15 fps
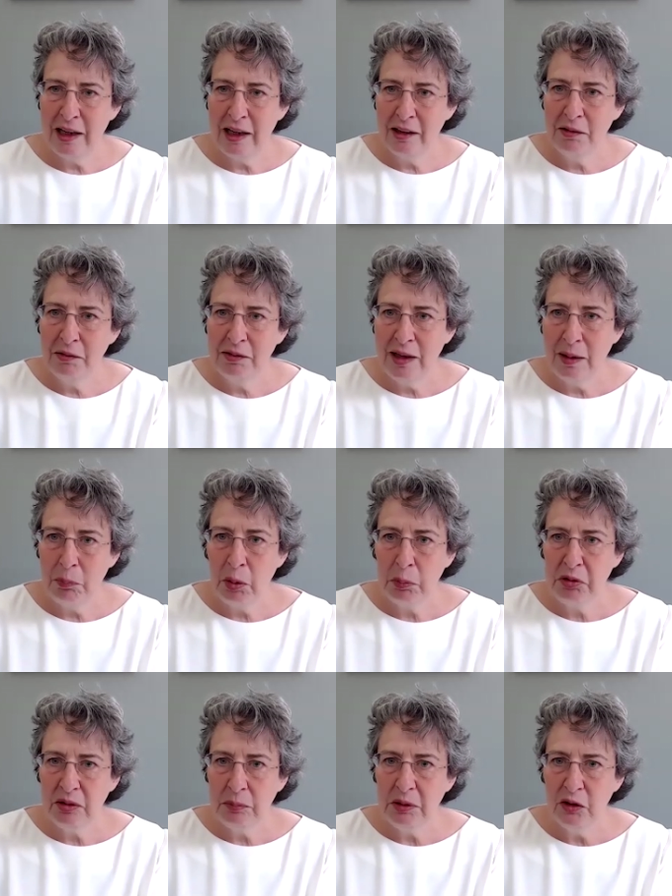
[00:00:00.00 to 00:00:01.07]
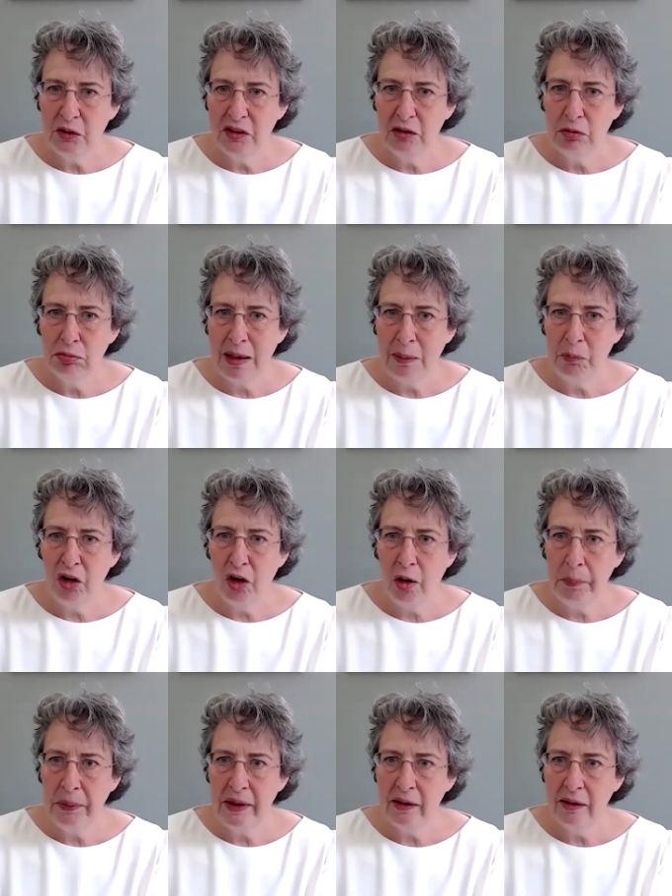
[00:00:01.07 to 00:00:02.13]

that, that property, because it's wrapped up in,